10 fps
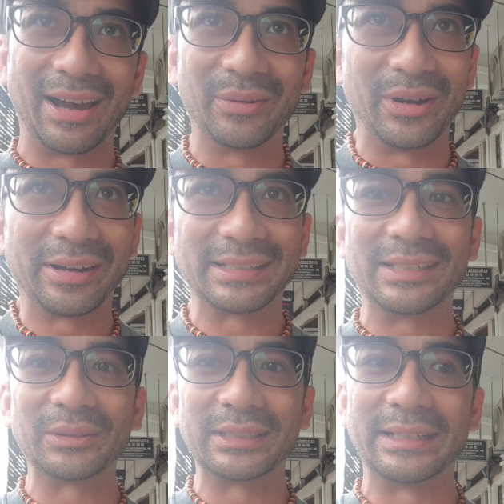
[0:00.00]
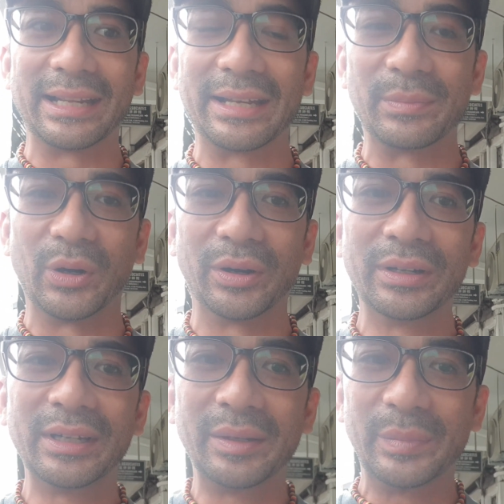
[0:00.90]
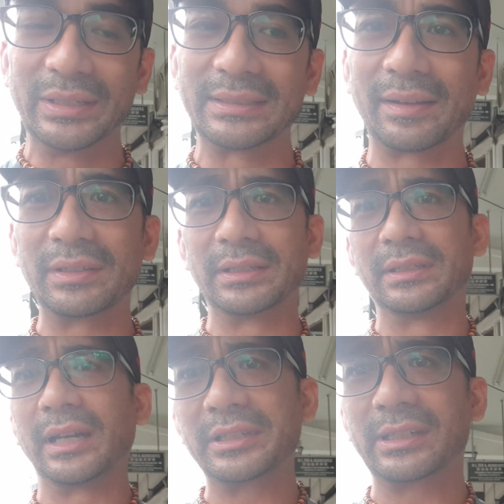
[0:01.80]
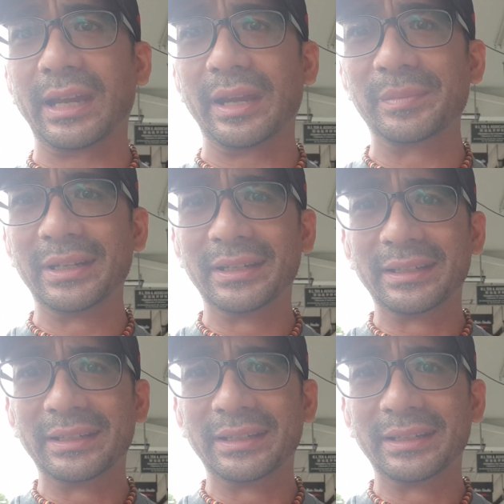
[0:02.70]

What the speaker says: not a sultanate anymore, because after the Dutch came,